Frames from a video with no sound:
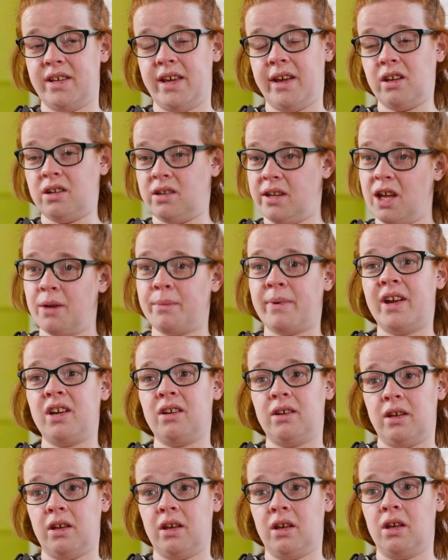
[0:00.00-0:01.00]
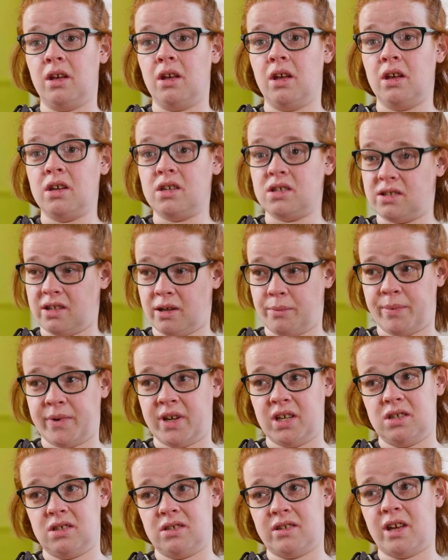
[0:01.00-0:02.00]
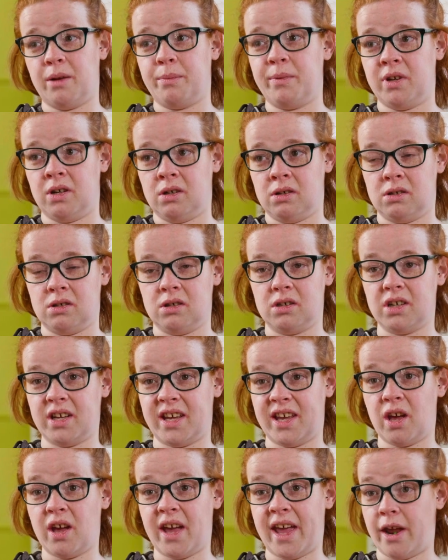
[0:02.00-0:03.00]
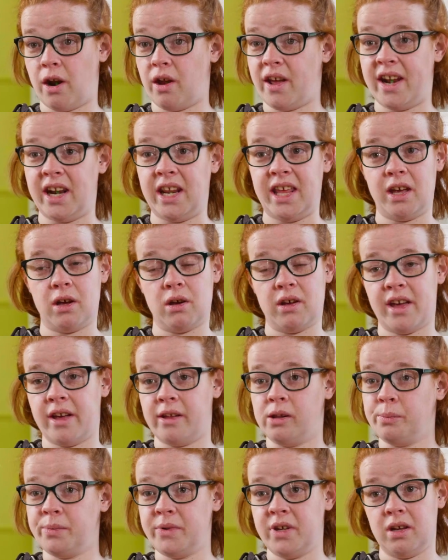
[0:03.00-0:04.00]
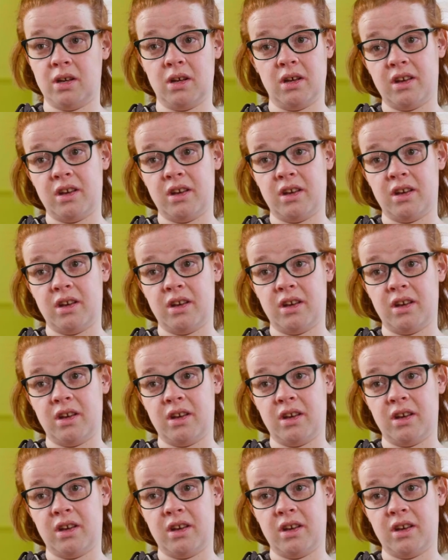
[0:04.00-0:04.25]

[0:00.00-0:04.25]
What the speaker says: Take it day by day, step by step, and get any help you can